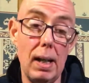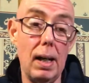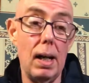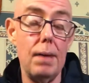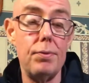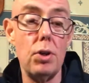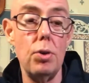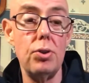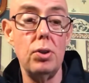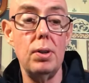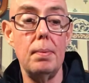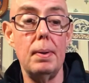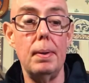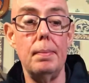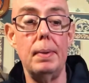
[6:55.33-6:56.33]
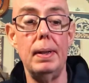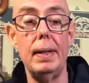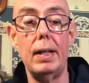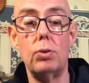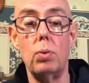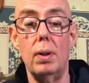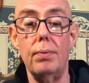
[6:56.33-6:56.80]
I've chosen the
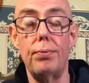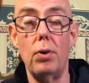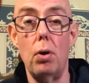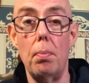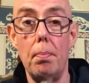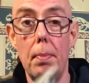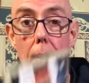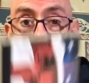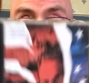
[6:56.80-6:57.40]
next one from